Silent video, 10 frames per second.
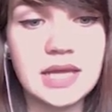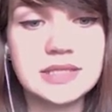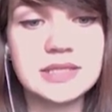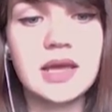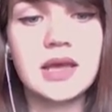
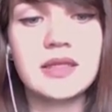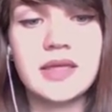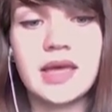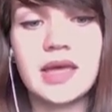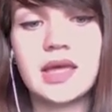us
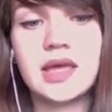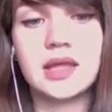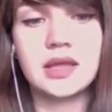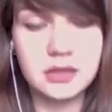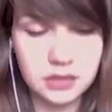
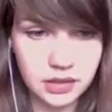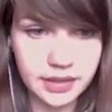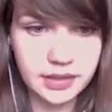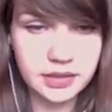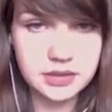the
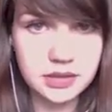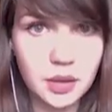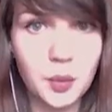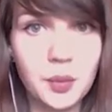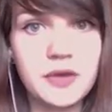link
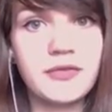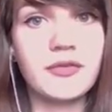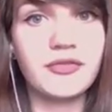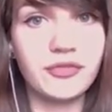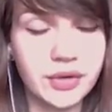
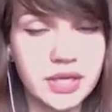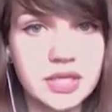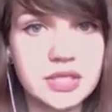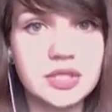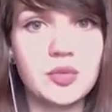with
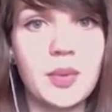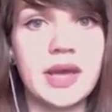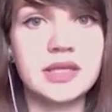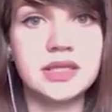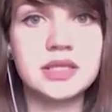3
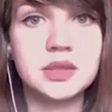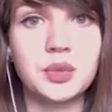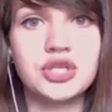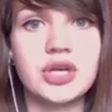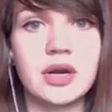sub-IDs
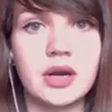which